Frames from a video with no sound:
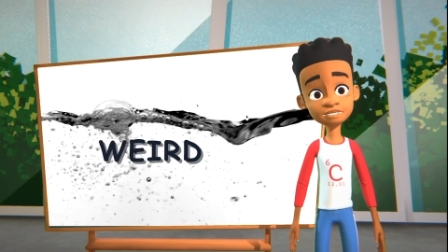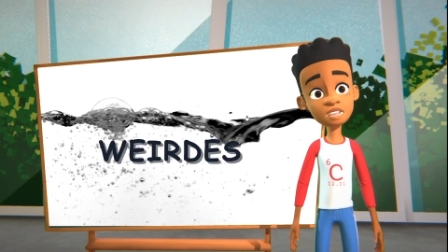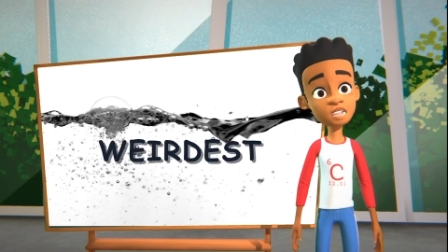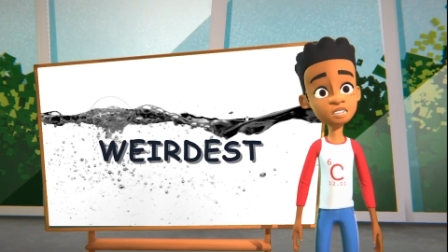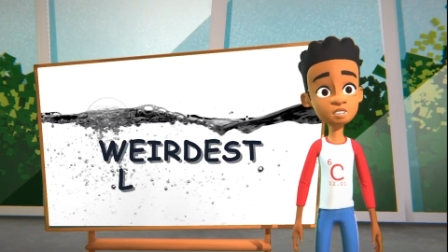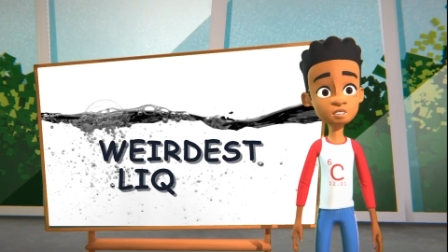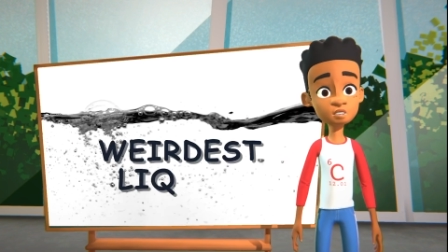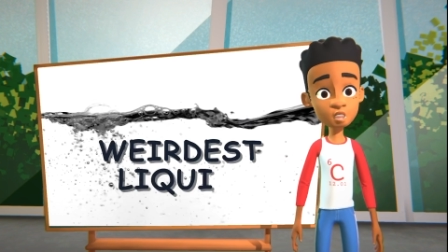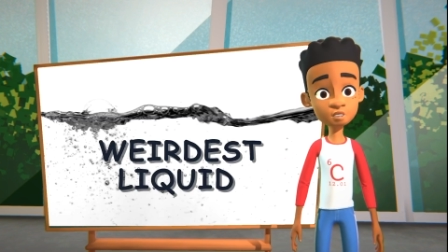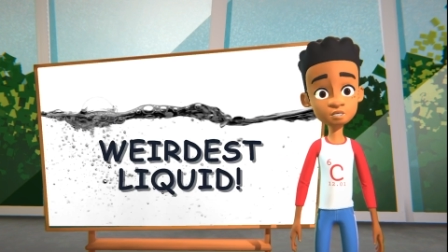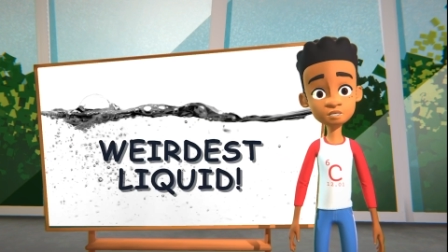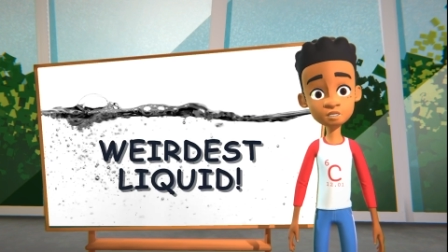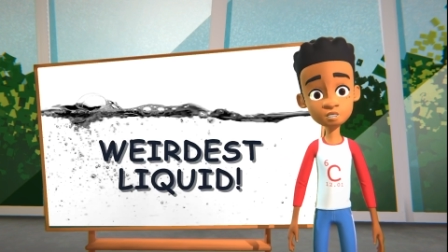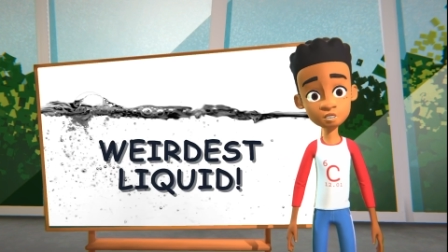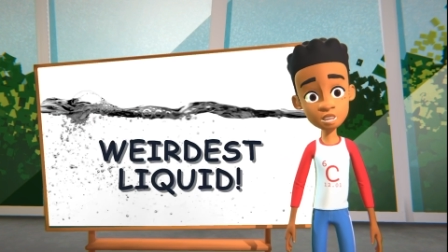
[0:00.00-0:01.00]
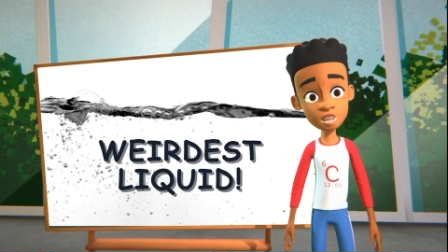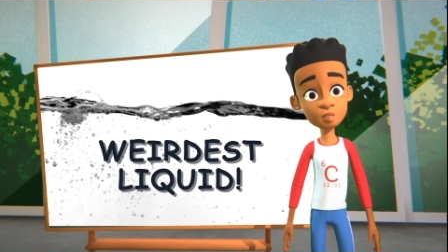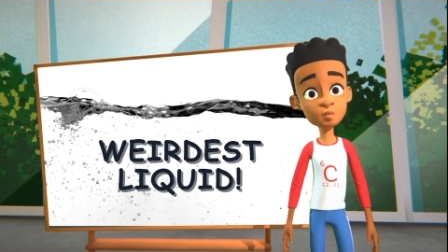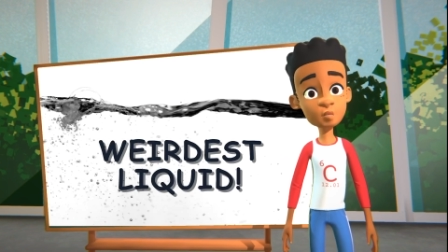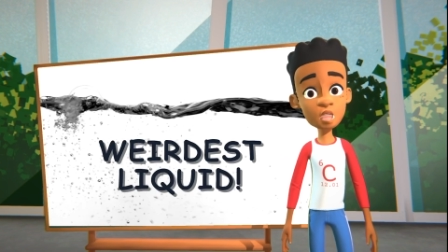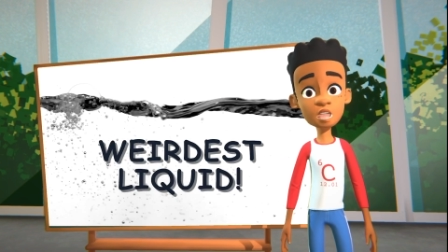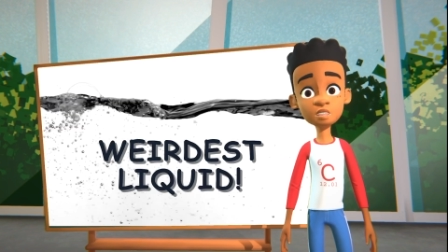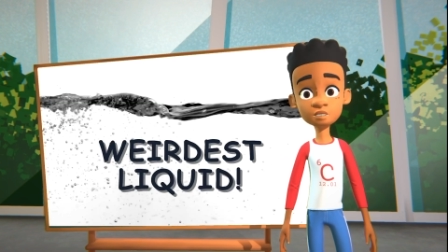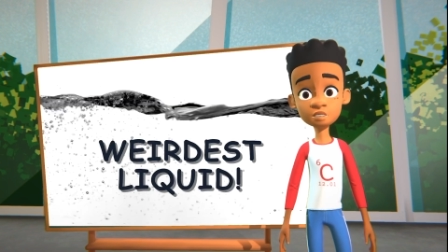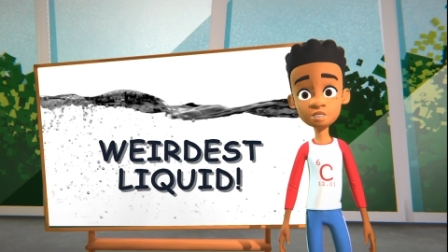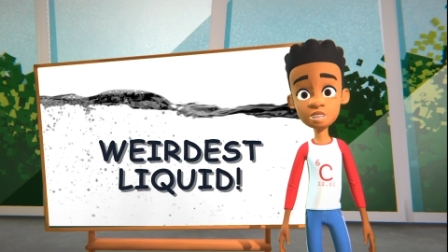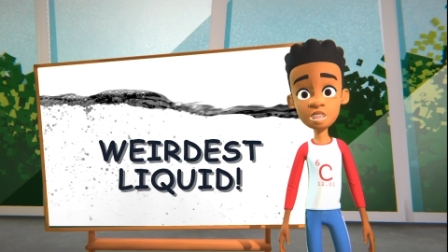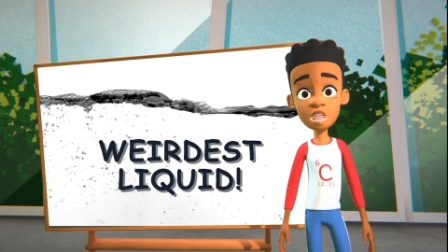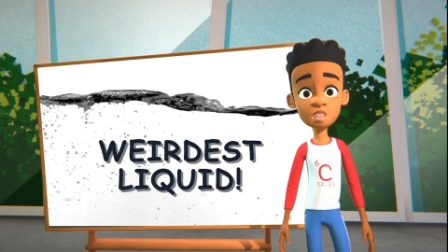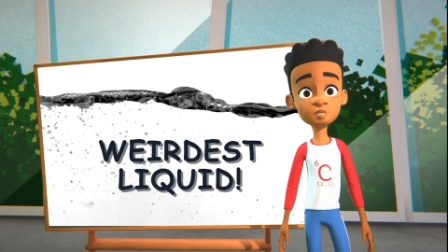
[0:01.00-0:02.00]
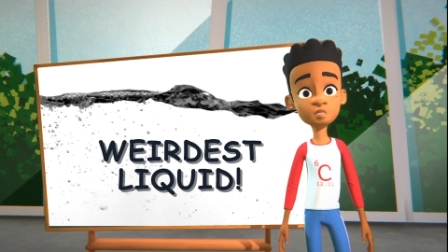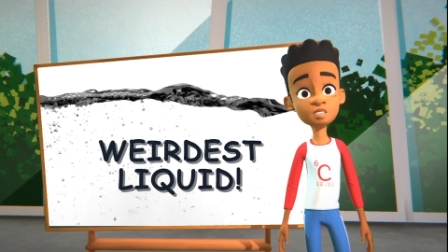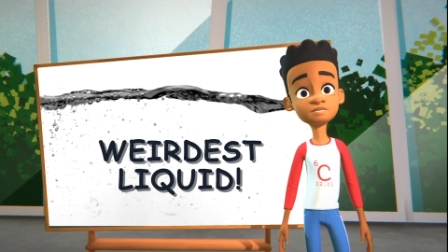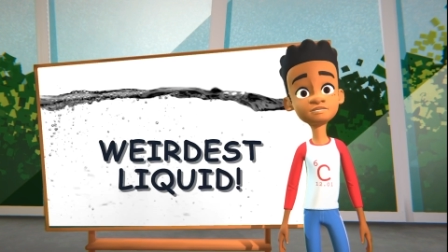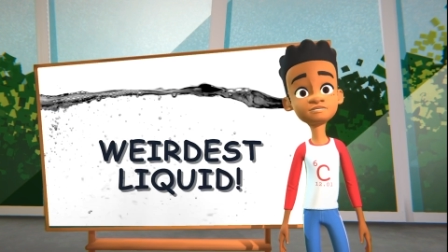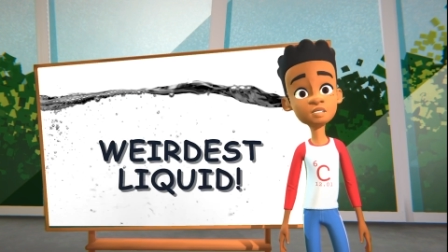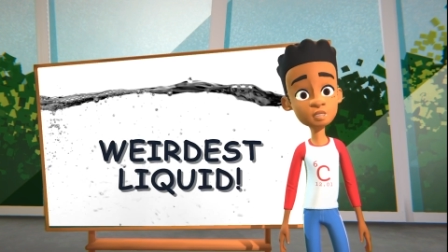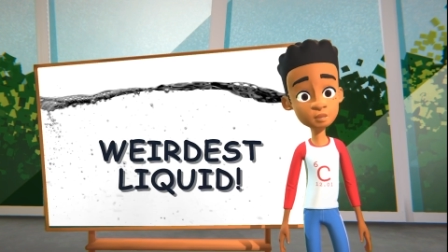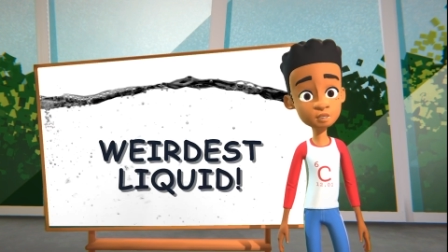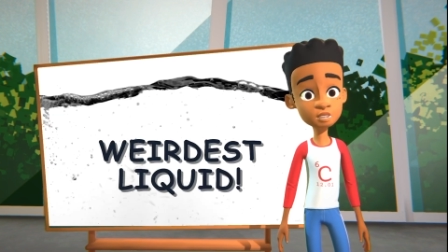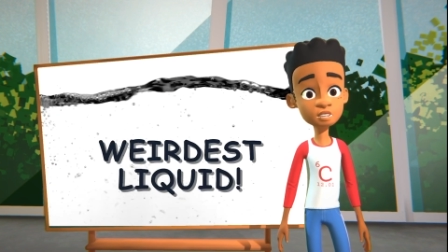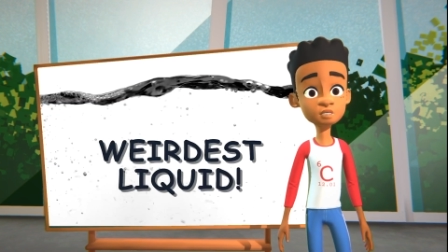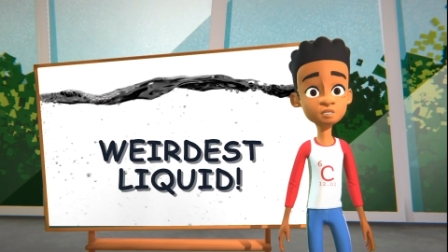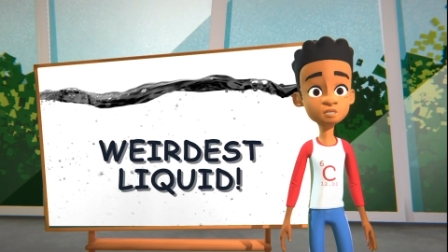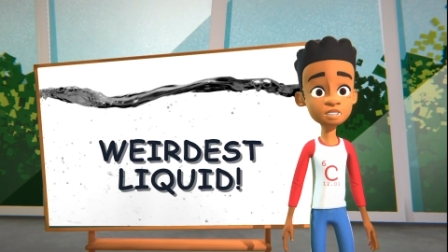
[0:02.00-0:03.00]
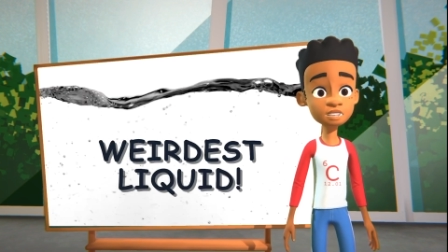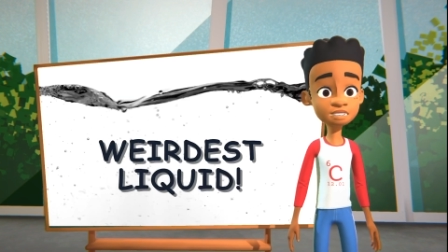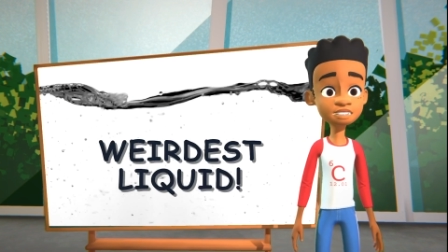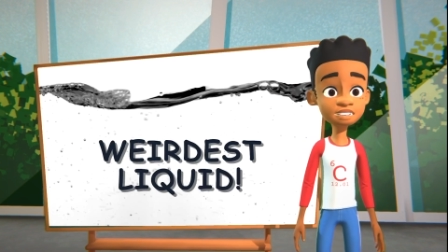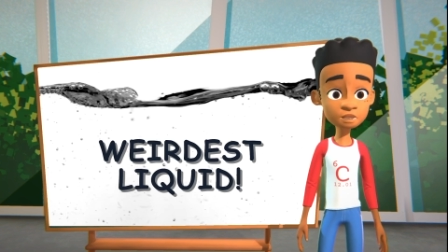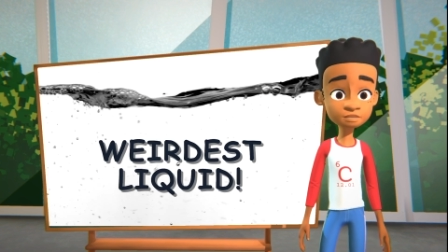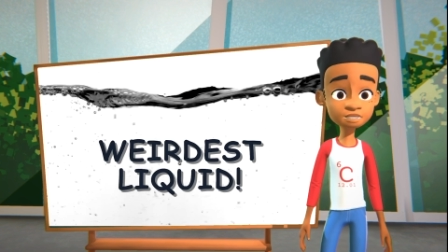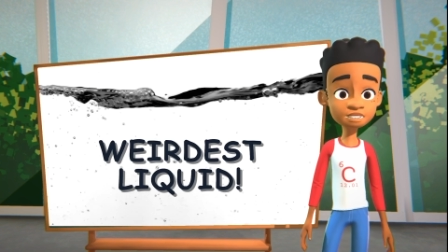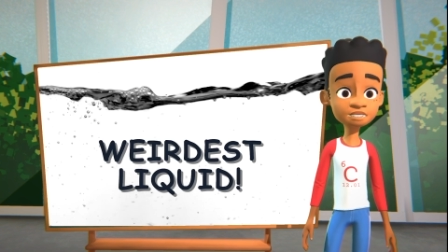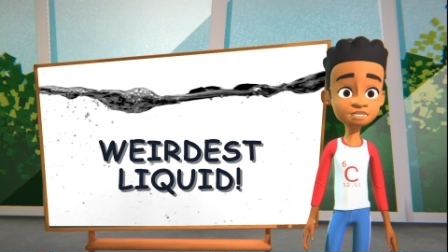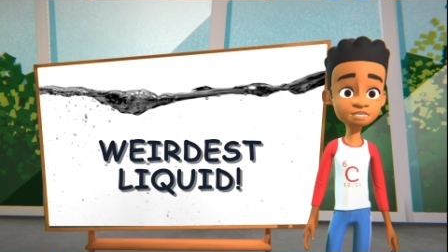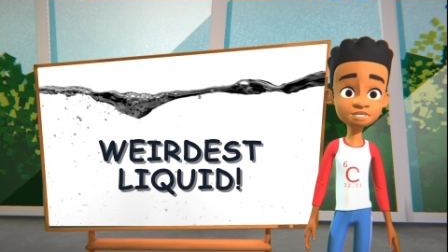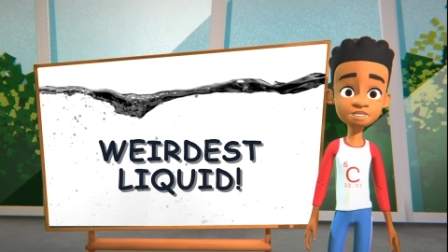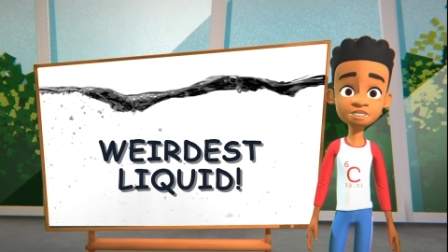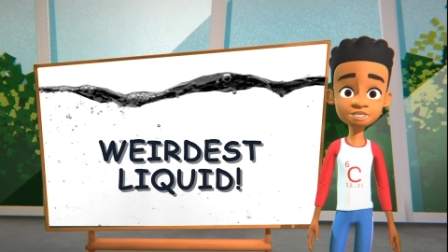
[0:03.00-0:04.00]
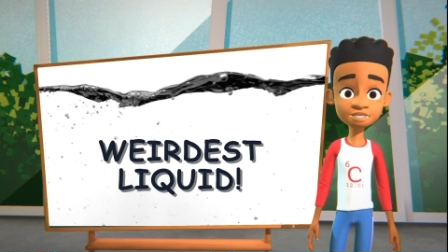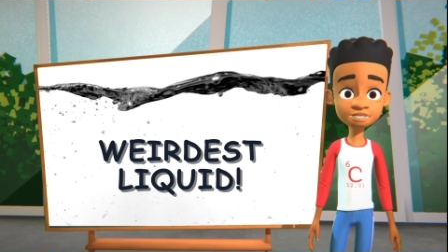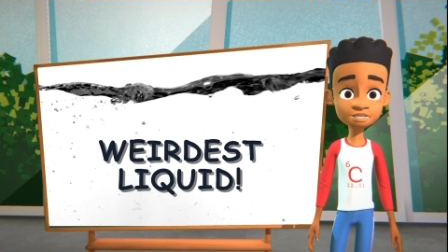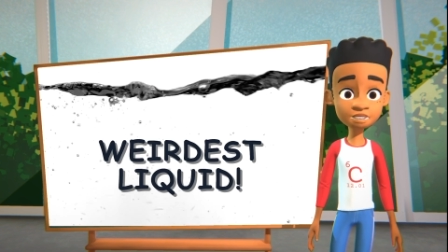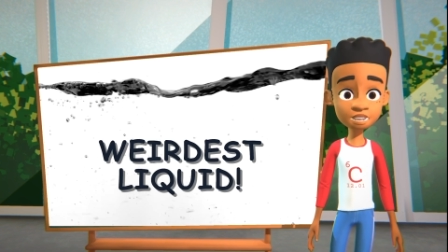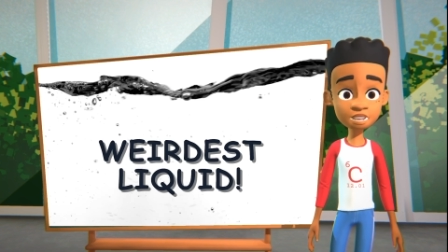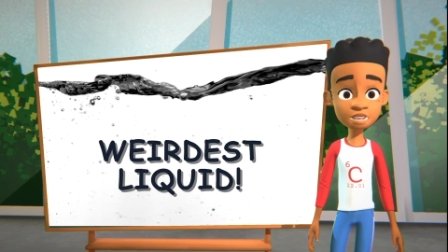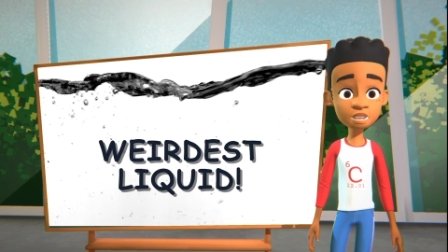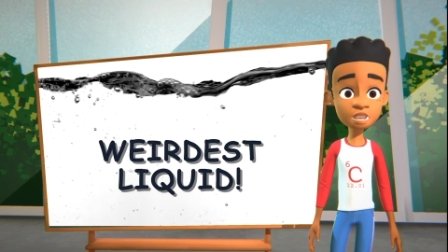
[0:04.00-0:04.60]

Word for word: Take a closer look at water and what a very unique substance it is.